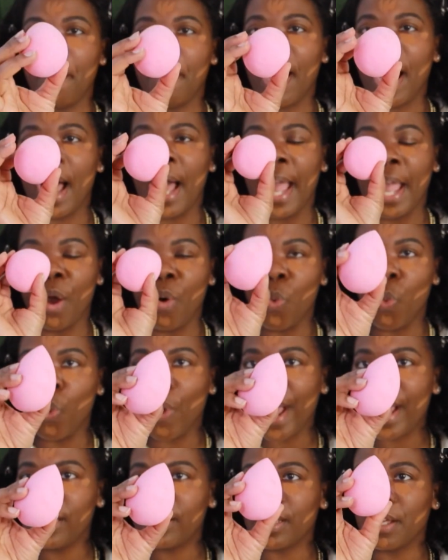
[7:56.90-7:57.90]
my
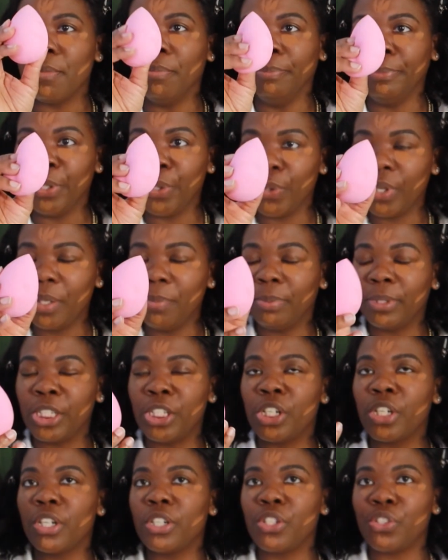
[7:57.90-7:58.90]
wet beauty
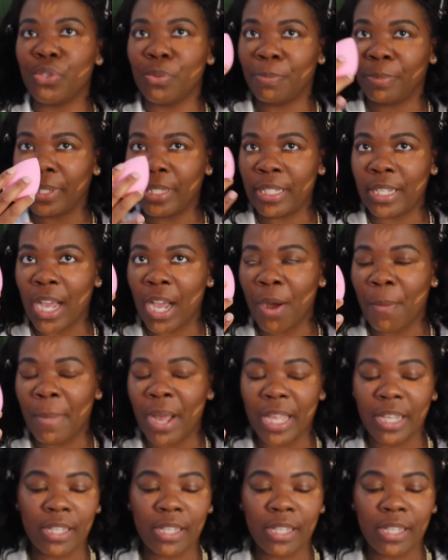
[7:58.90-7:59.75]
blender to blend out my